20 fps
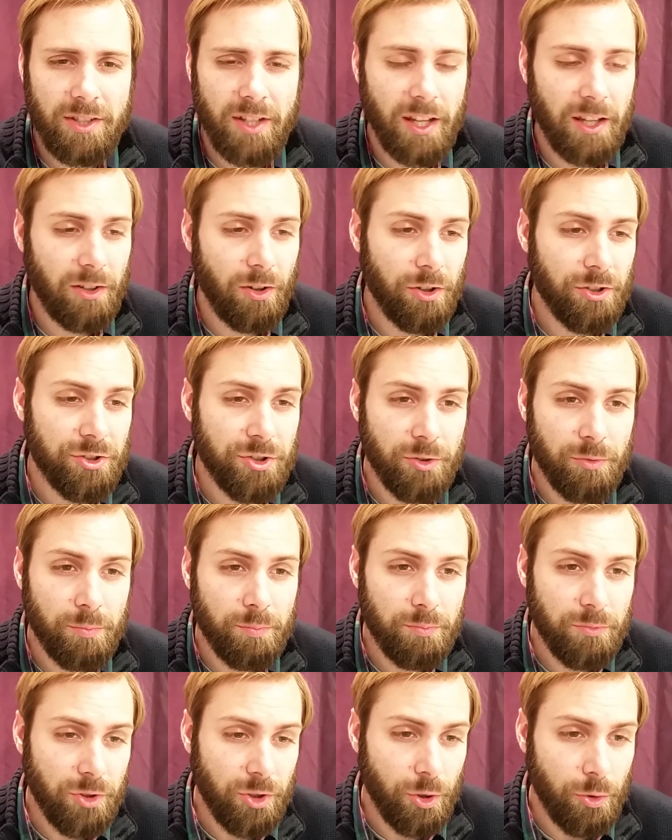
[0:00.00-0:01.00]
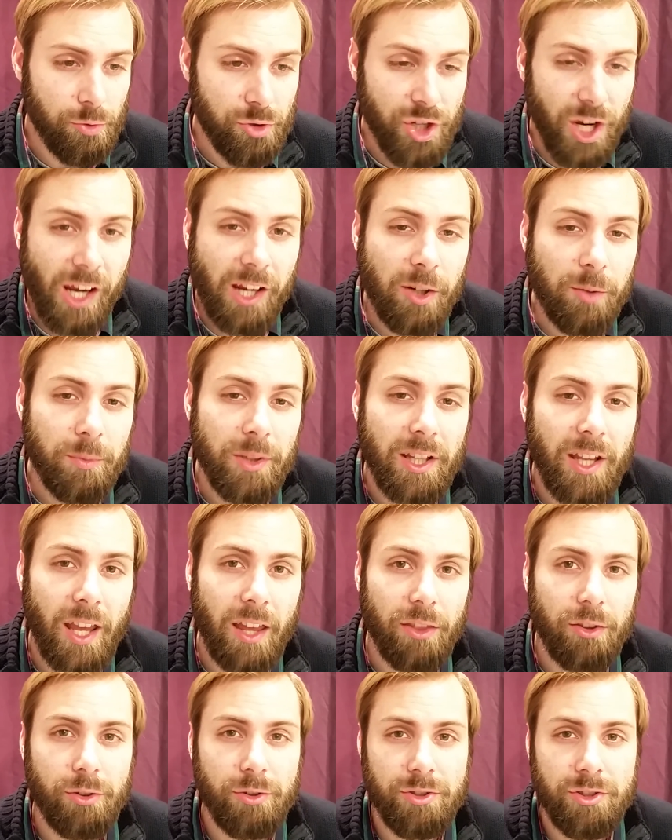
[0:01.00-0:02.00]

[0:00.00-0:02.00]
and also, chain them together